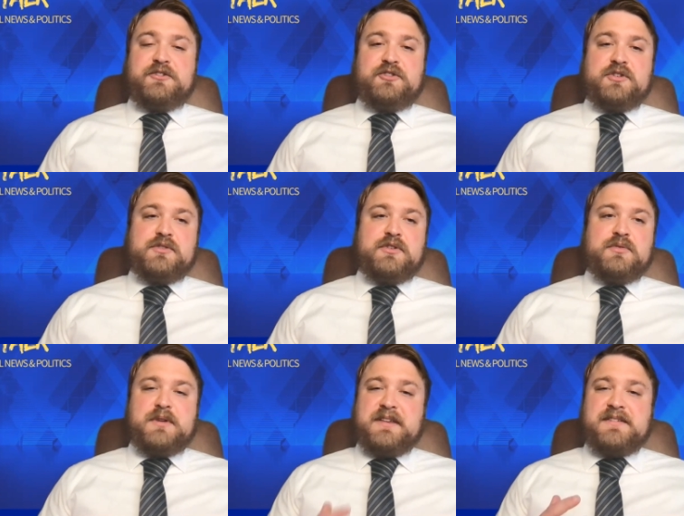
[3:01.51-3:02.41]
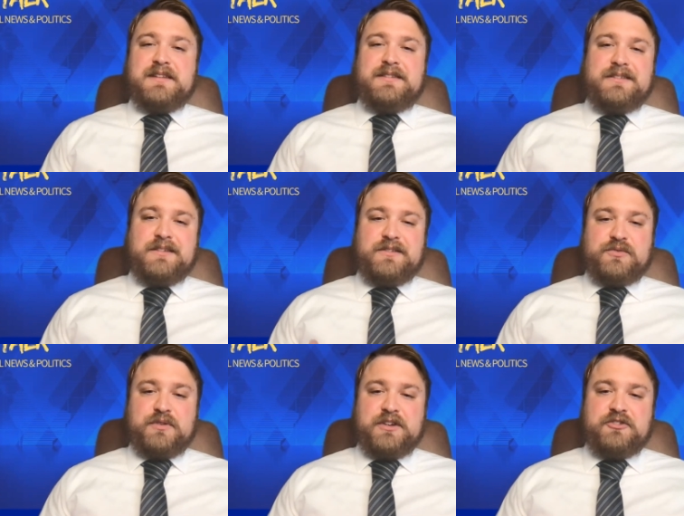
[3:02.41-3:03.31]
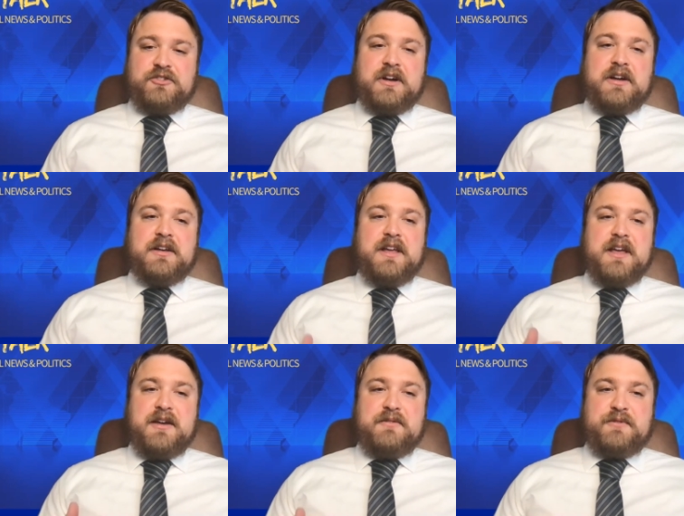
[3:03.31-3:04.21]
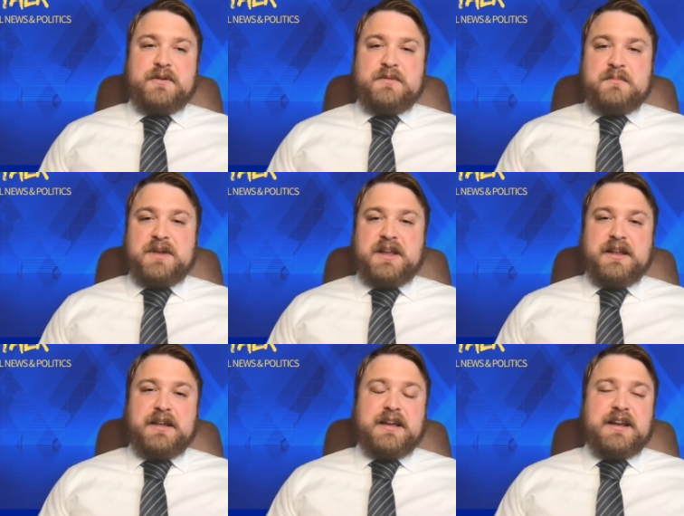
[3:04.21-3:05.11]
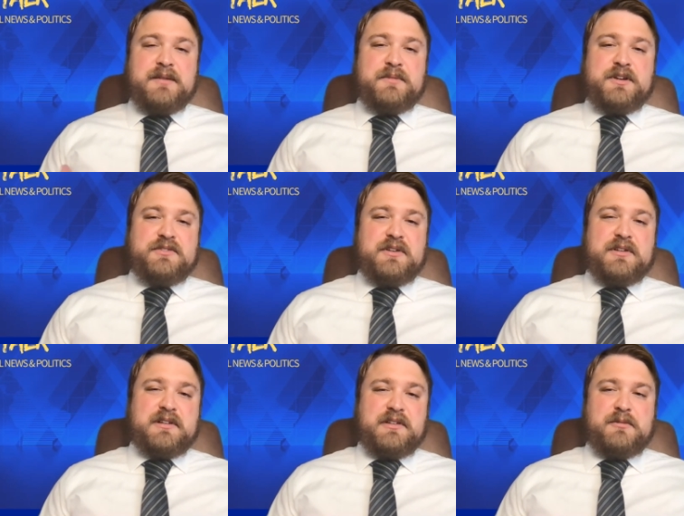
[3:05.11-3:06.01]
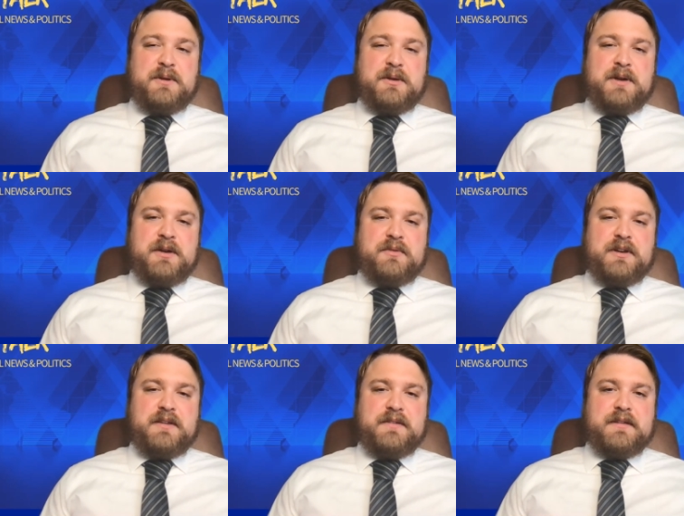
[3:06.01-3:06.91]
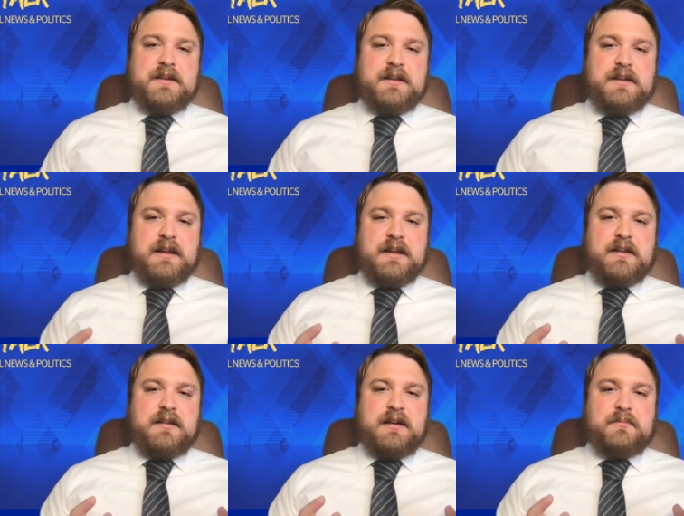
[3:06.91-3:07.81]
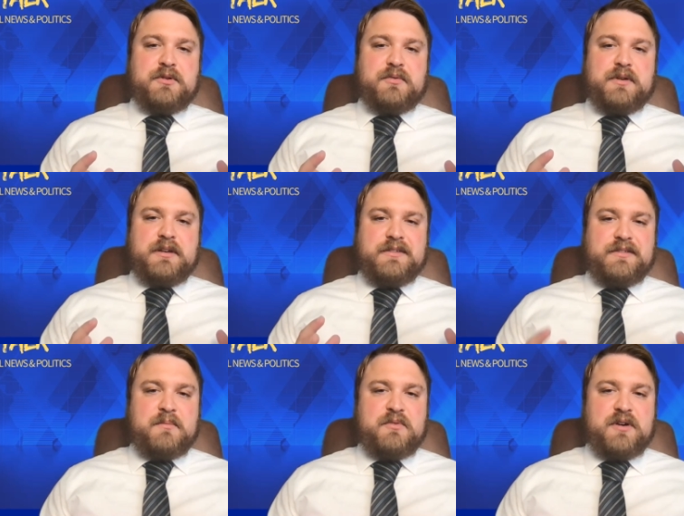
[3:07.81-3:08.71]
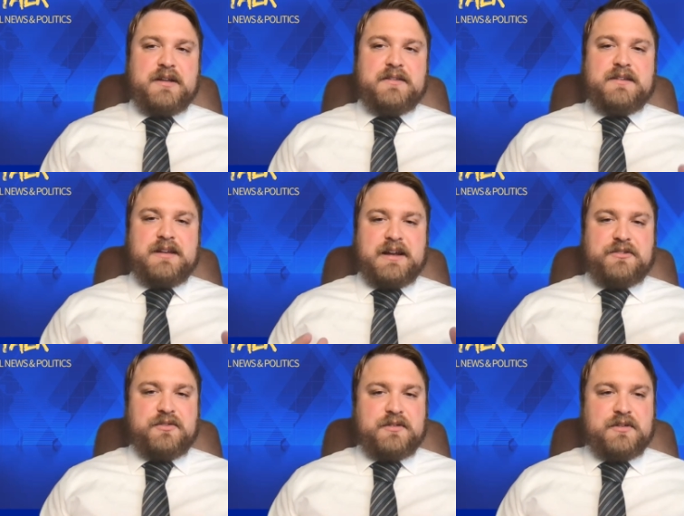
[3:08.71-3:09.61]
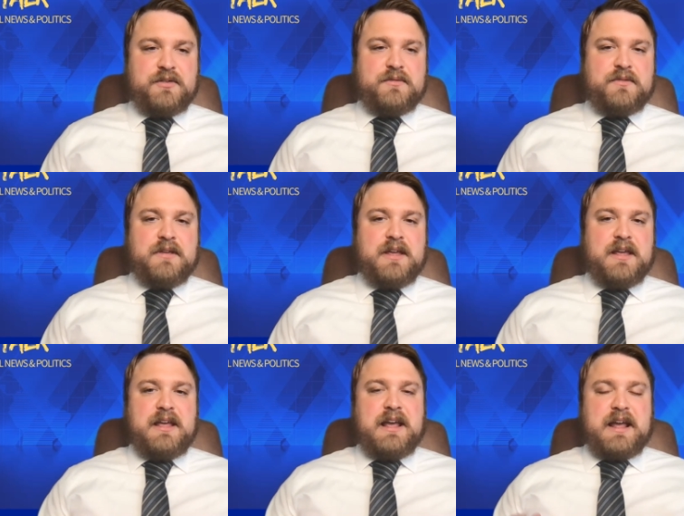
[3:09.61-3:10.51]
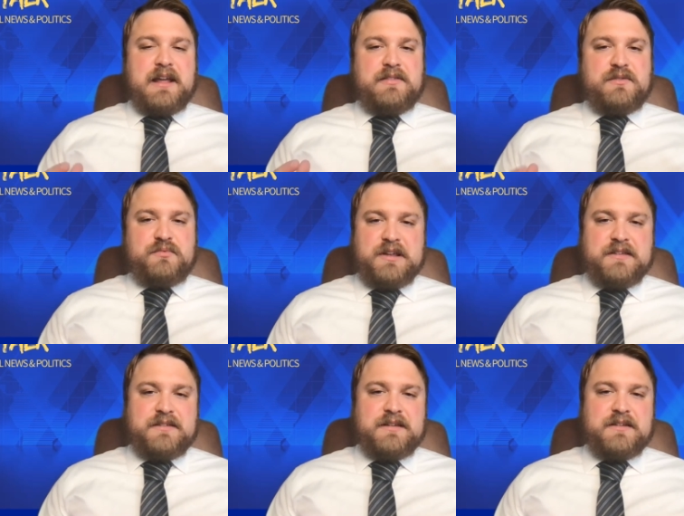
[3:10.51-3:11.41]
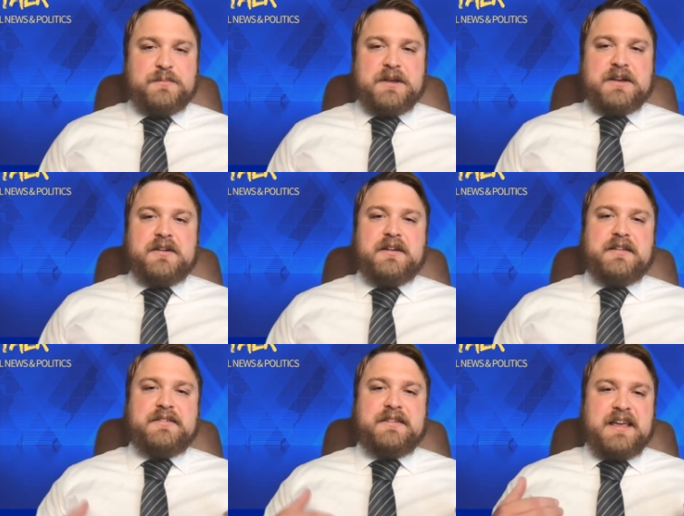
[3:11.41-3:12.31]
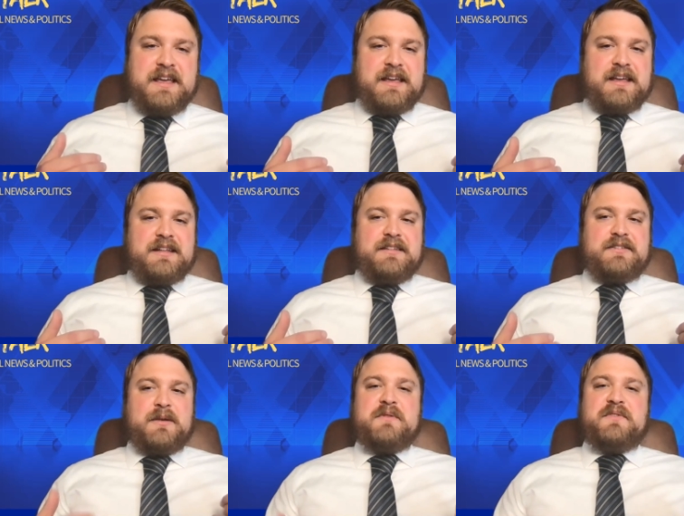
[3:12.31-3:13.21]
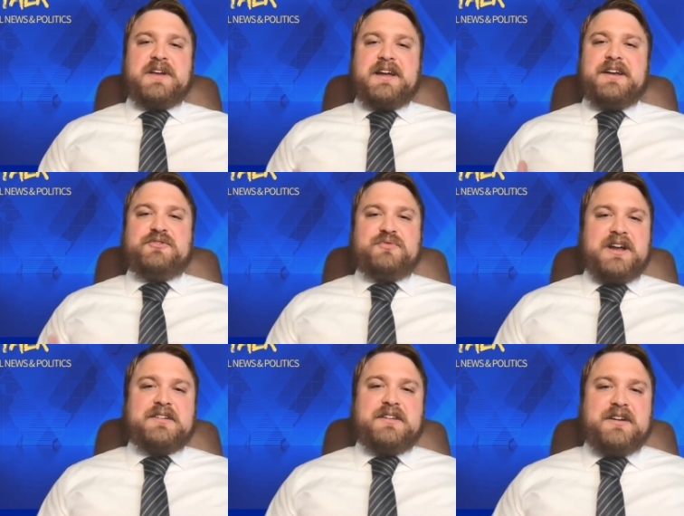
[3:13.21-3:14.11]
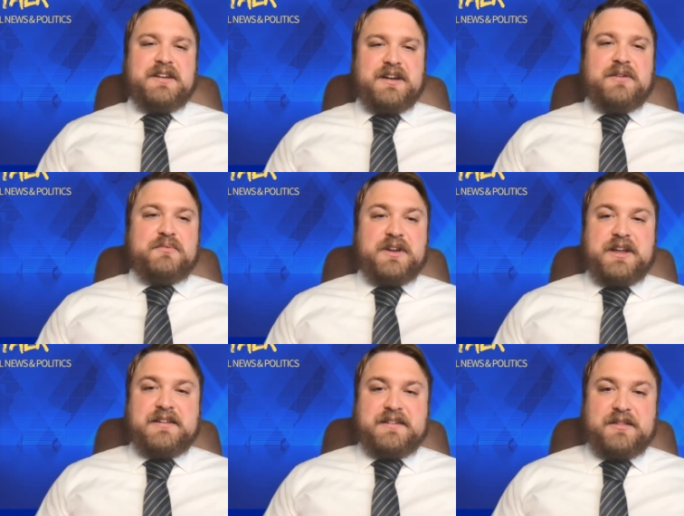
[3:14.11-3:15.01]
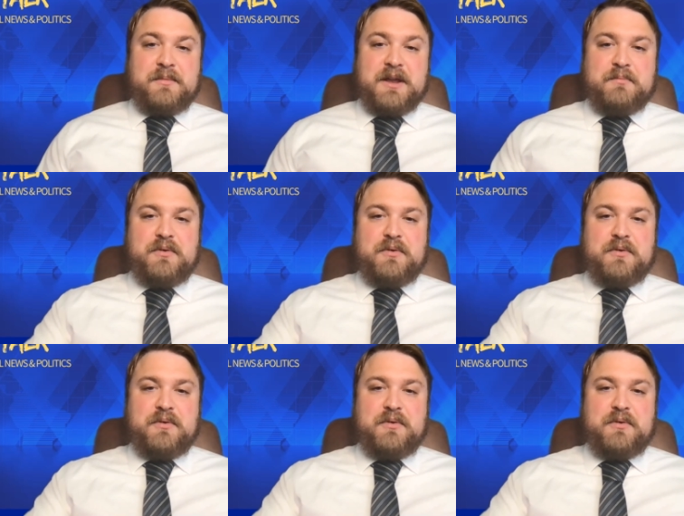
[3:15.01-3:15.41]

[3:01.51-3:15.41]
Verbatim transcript: to show you is this is a screenshot from the meeting, and I'm going to talk a little bit about what he said, and I'm going to summarize it. I took notes, and the reason is because some of it kind of dragged on, and I want to get to the main